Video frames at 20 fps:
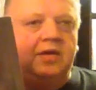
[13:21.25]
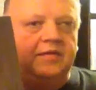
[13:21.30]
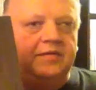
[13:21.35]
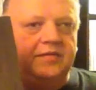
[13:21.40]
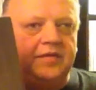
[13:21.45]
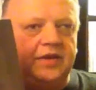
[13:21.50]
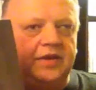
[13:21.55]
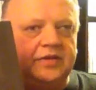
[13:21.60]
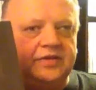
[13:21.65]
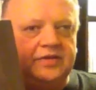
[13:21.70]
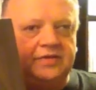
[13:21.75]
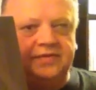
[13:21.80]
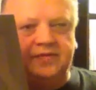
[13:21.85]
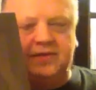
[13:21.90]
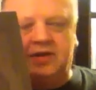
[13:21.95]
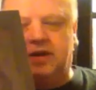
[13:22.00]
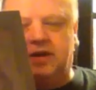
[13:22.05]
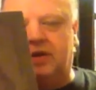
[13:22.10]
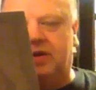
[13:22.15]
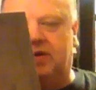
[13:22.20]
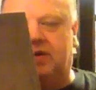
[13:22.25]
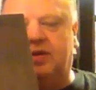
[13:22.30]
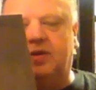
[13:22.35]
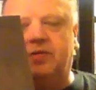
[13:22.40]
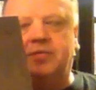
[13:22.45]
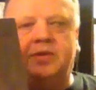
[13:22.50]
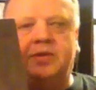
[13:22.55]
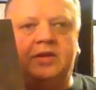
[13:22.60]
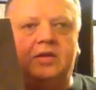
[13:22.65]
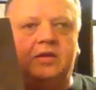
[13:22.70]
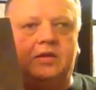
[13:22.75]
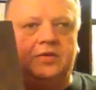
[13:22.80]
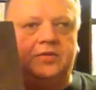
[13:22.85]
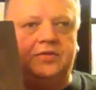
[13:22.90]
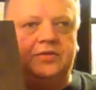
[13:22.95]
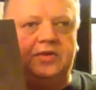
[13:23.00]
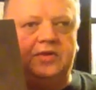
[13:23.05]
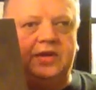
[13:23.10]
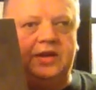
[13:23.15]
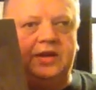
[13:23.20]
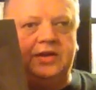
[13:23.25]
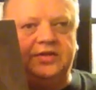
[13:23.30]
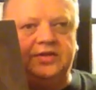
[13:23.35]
Fields of Fire, In a Big Country,